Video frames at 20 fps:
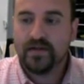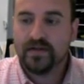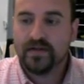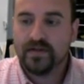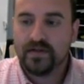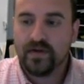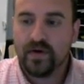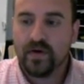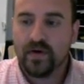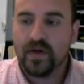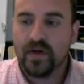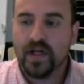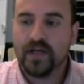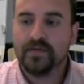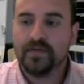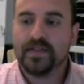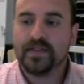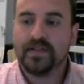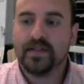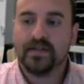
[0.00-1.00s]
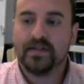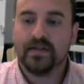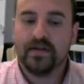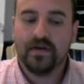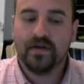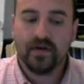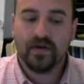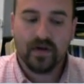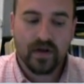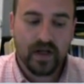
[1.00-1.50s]
So your
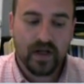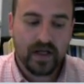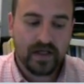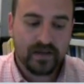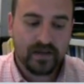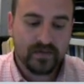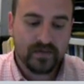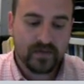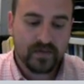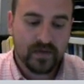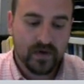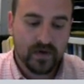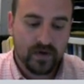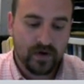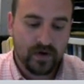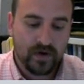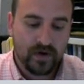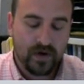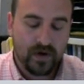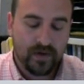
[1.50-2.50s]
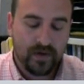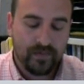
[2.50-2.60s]
claim or your